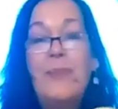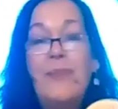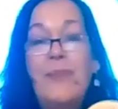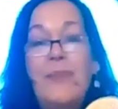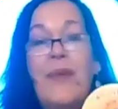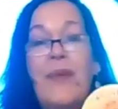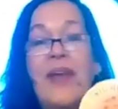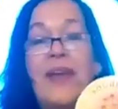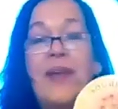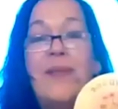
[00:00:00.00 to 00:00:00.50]

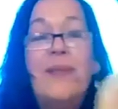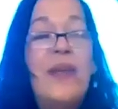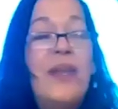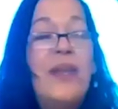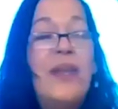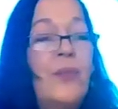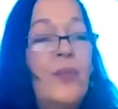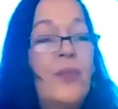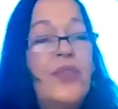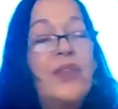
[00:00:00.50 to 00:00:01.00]

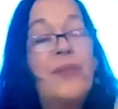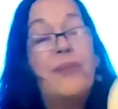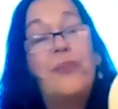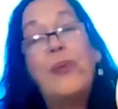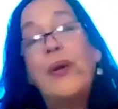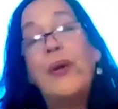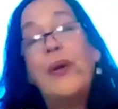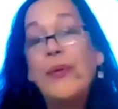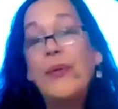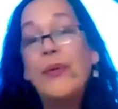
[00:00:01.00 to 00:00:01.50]
Maybe with the
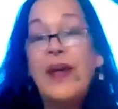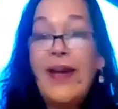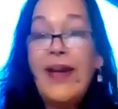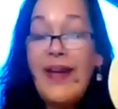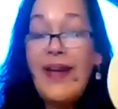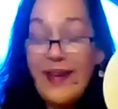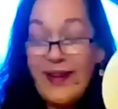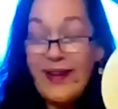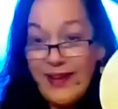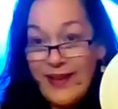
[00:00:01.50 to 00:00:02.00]

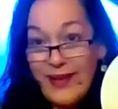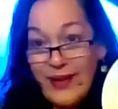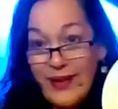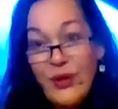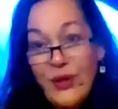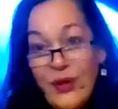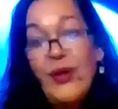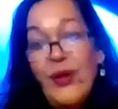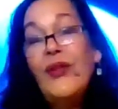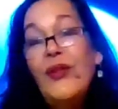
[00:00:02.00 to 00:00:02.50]
bouquet,
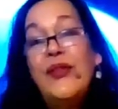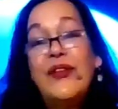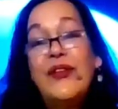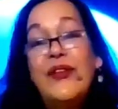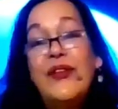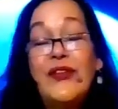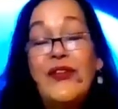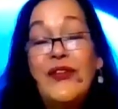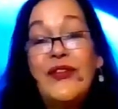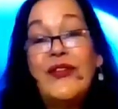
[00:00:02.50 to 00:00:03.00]

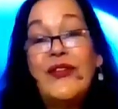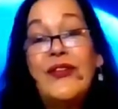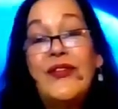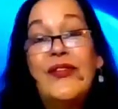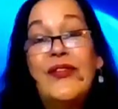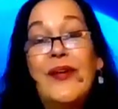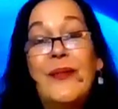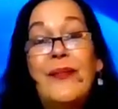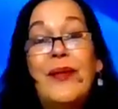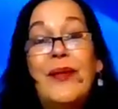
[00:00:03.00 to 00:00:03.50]
this is
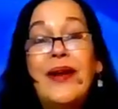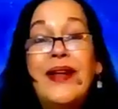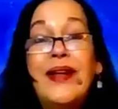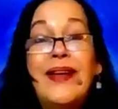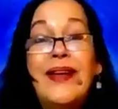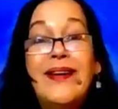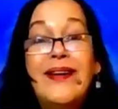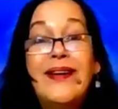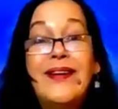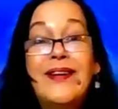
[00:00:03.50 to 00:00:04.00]

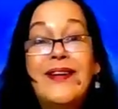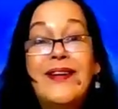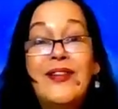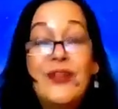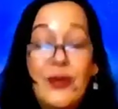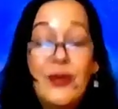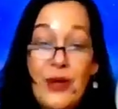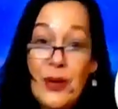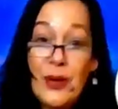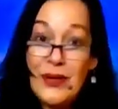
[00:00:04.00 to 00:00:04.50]
somebody
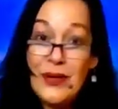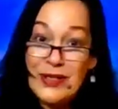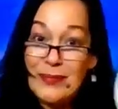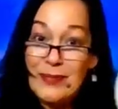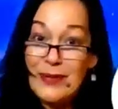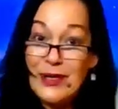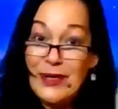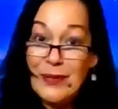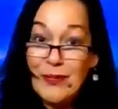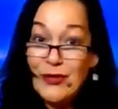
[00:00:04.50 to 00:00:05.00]
is going
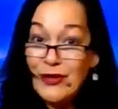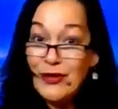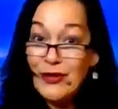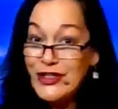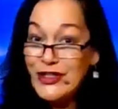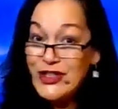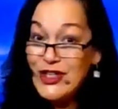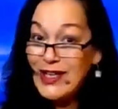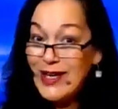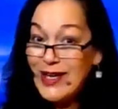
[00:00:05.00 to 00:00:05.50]
to be
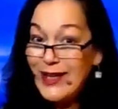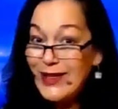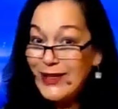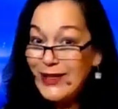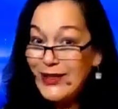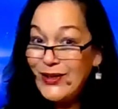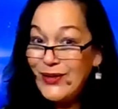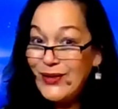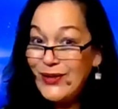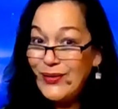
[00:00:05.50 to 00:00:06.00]

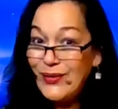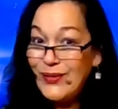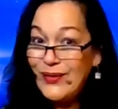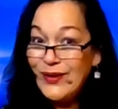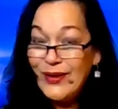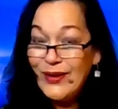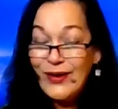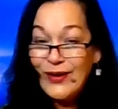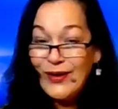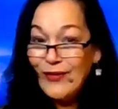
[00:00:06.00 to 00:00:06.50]
appreciating
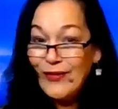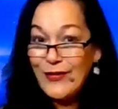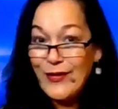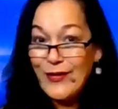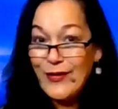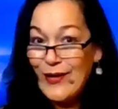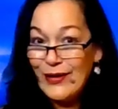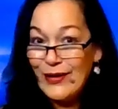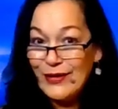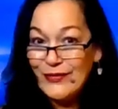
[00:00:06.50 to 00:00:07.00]
you
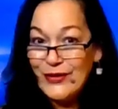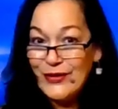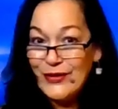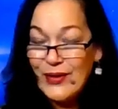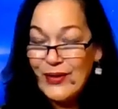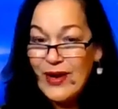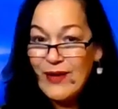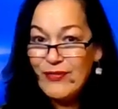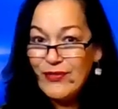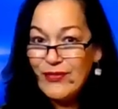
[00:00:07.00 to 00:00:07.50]
for all of
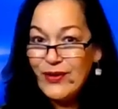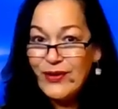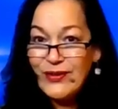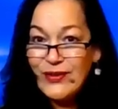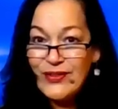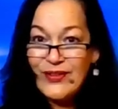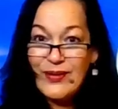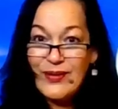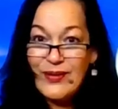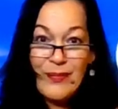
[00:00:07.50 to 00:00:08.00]
your
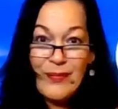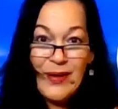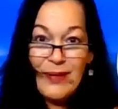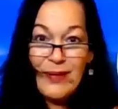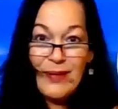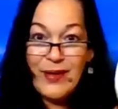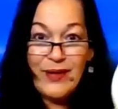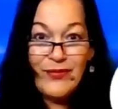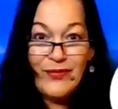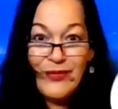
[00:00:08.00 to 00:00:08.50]
efforts and
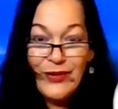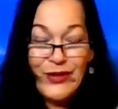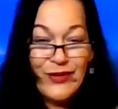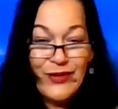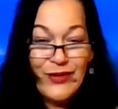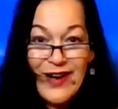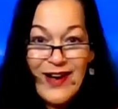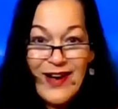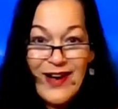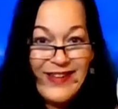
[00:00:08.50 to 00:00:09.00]
maybe for
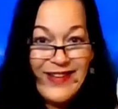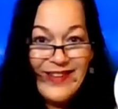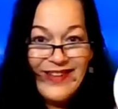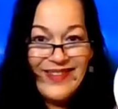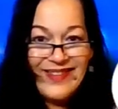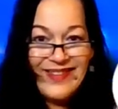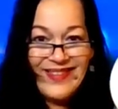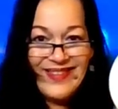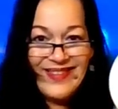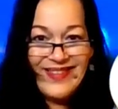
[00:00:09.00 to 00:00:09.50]
your
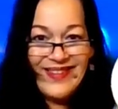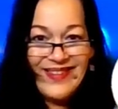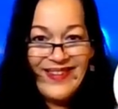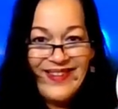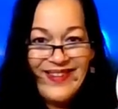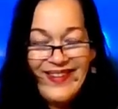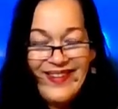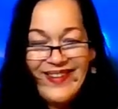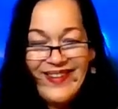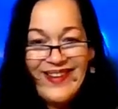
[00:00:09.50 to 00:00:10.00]
kindness
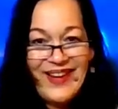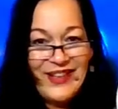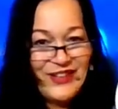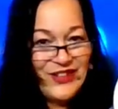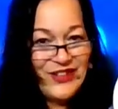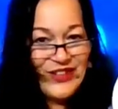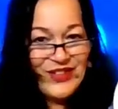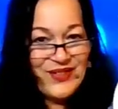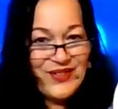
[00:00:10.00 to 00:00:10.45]
and your